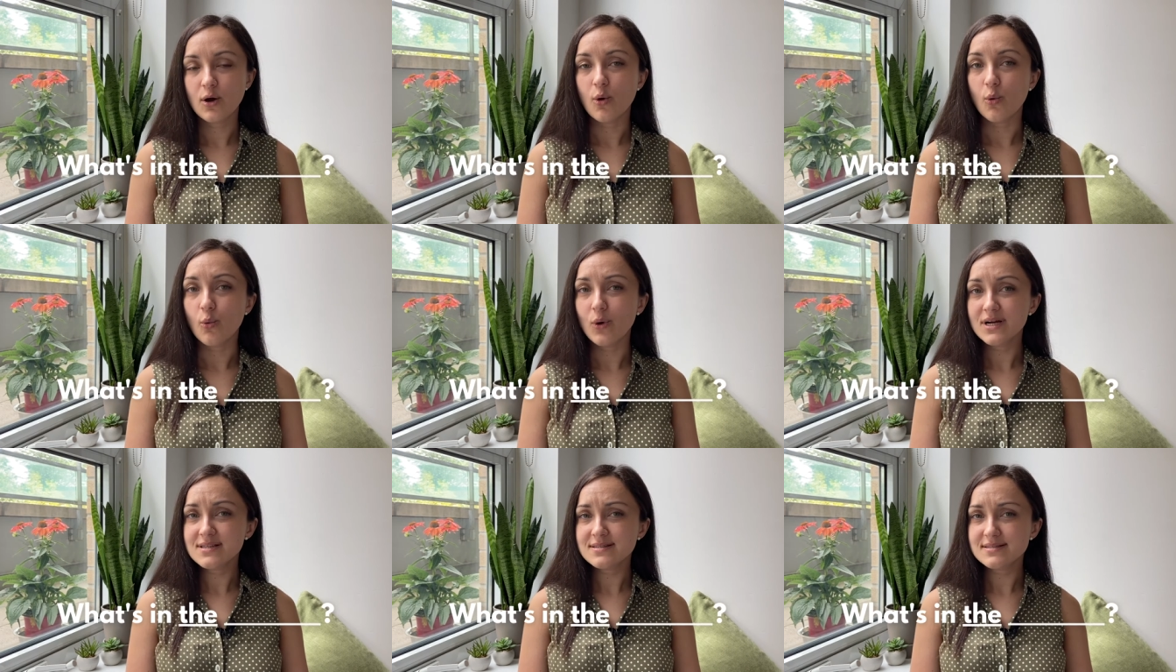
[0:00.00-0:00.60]

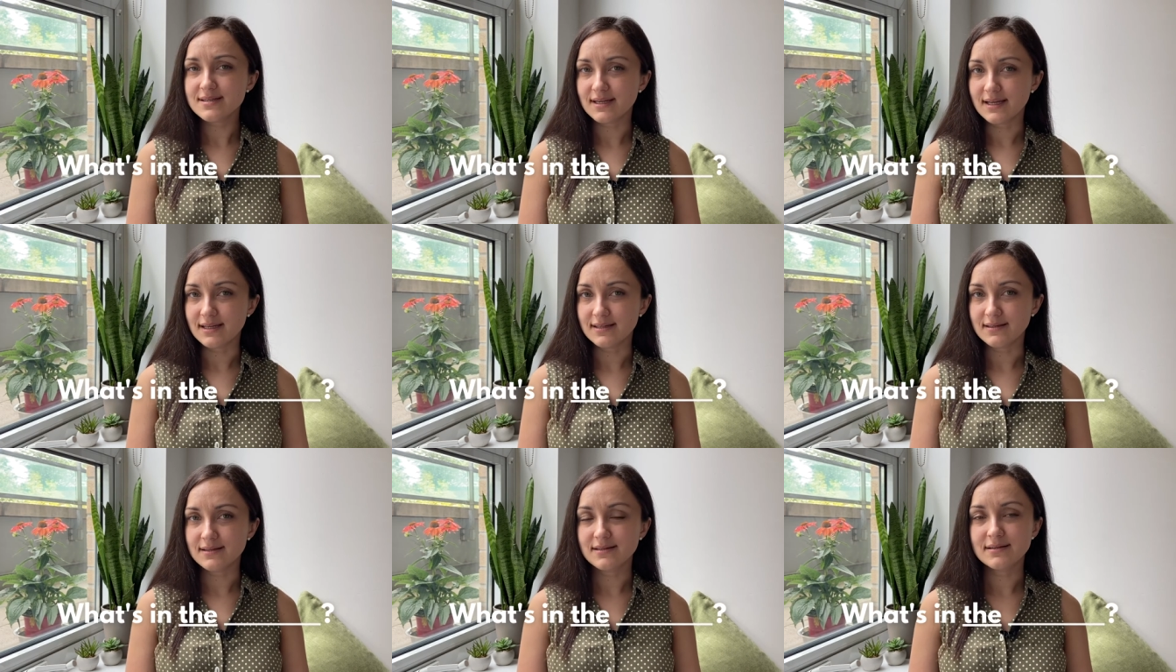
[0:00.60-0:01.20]
What's
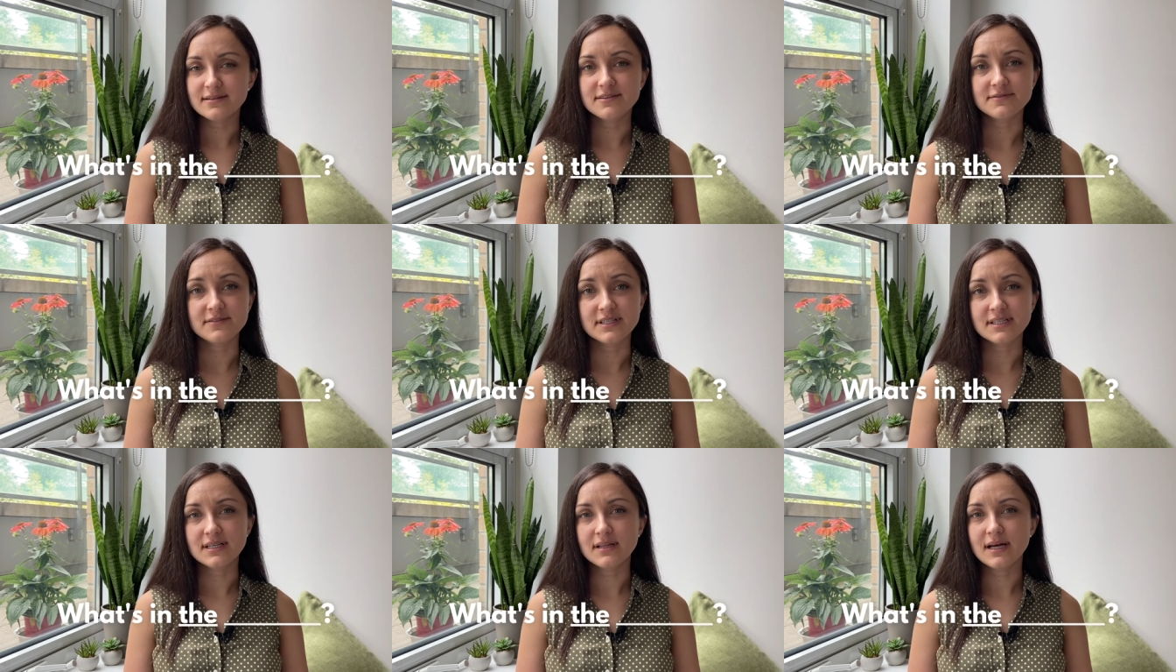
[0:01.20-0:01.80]
in the
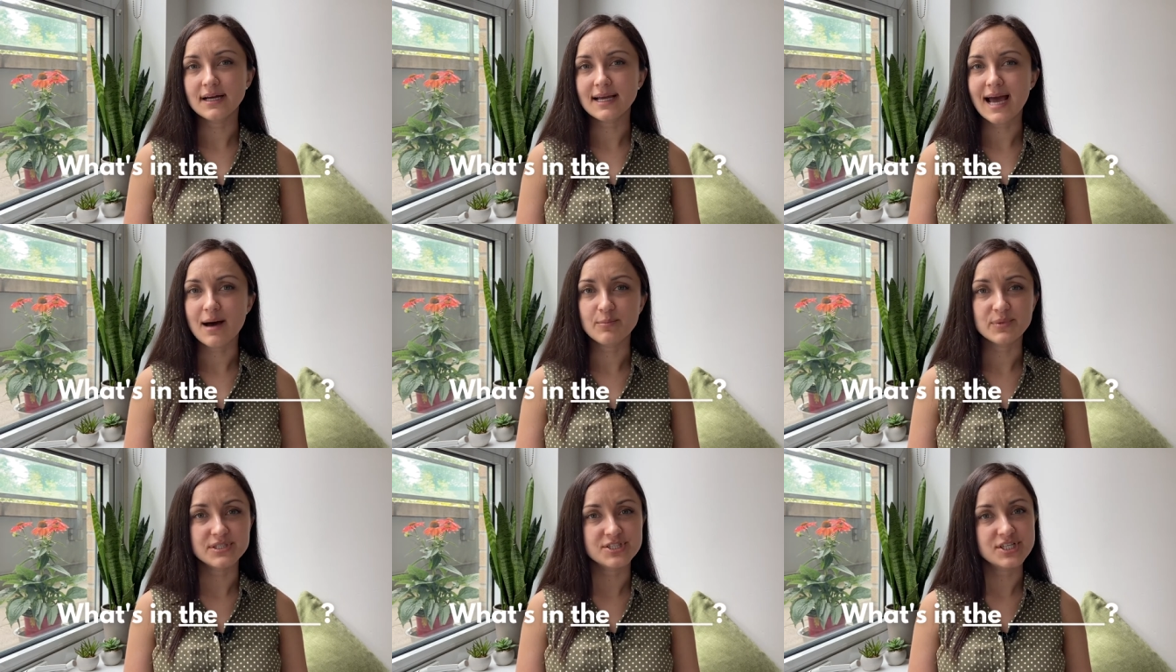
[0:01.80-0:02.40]
vanilla
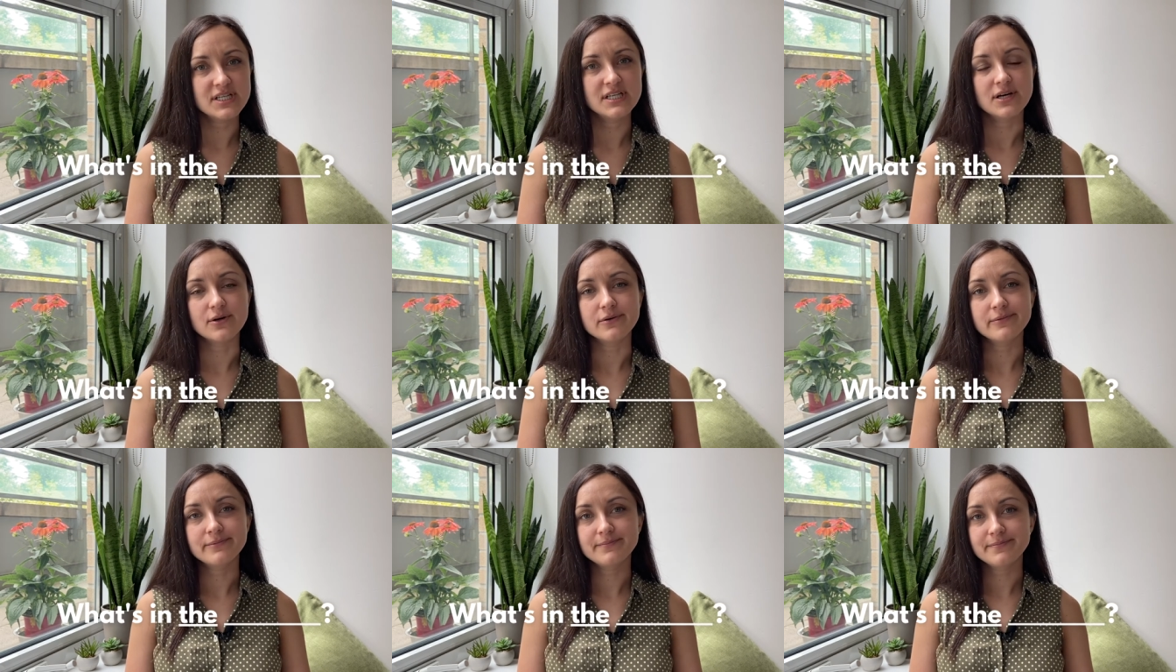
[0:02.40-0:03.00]

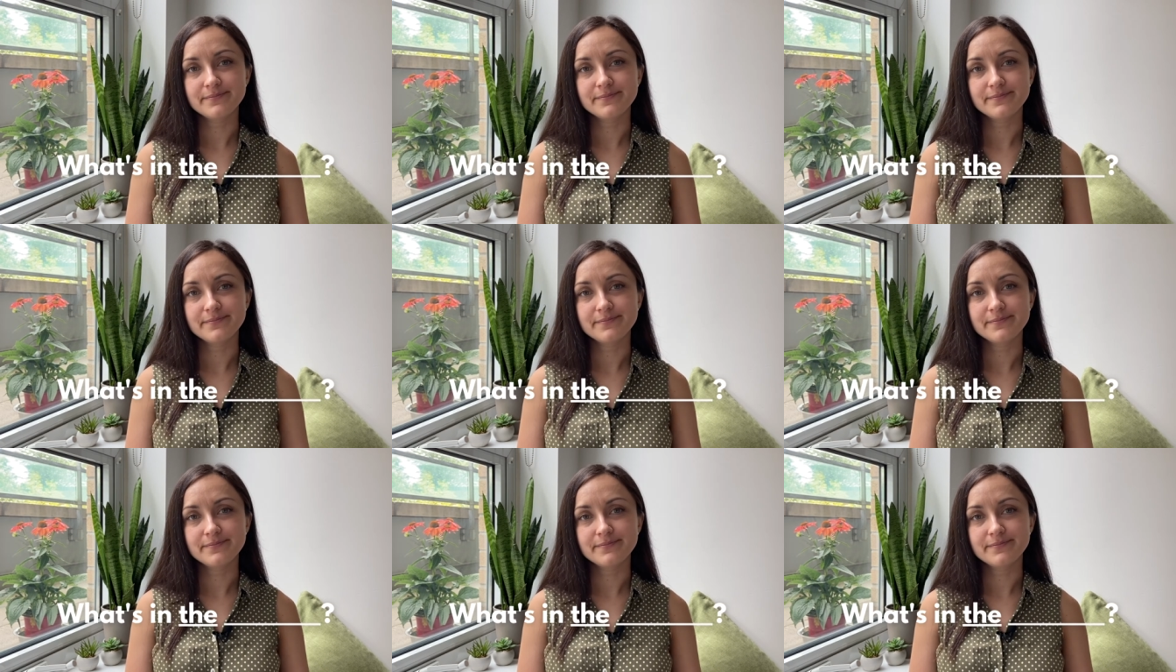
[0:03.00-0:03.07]
cappuccino?